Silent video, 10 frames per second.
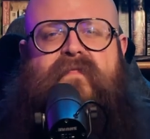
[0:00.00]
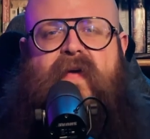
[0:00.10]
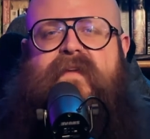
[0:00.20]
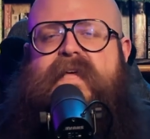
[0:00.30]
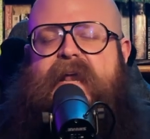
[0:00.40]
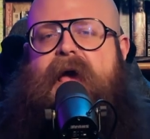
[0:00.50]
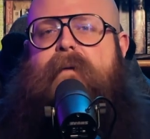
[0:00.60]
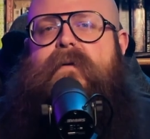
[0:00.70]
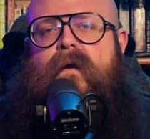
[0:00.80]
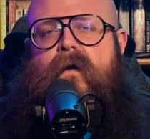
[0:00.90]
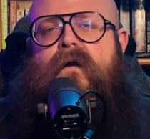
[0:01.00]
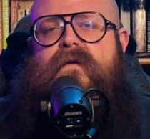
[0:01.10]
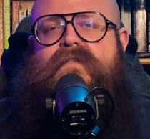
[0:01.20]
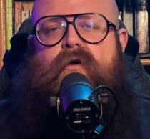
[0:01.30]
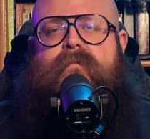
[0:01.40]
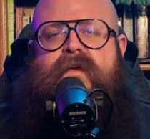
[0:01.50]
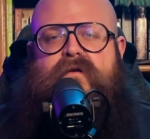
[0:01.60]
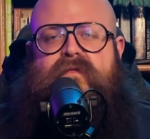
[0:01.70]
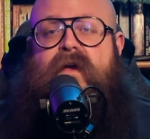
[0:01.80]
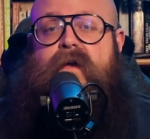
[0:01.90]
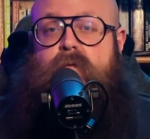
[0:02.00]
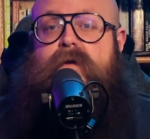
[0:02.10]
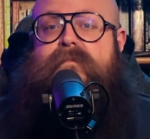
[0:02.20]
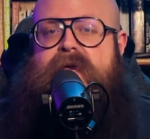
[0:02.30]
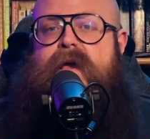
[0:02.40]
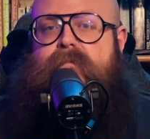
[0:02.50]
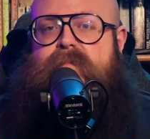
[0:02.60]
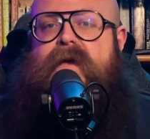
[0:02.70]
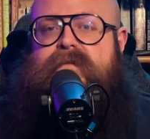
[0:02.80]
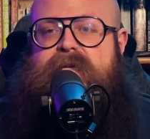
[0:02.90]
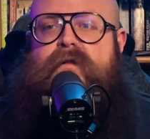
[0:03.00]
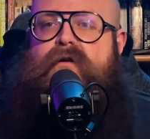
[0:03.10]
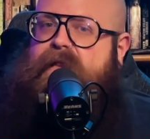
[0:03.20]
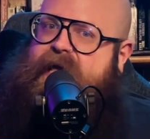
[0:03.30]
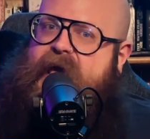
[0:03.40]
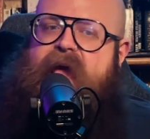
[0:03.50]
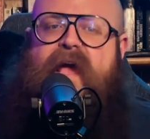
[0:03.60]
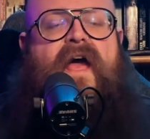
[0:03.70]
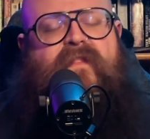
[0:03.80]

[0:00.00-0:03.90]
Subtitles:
things that happen in Onyx Storm that you think would be a big deal are like, hey,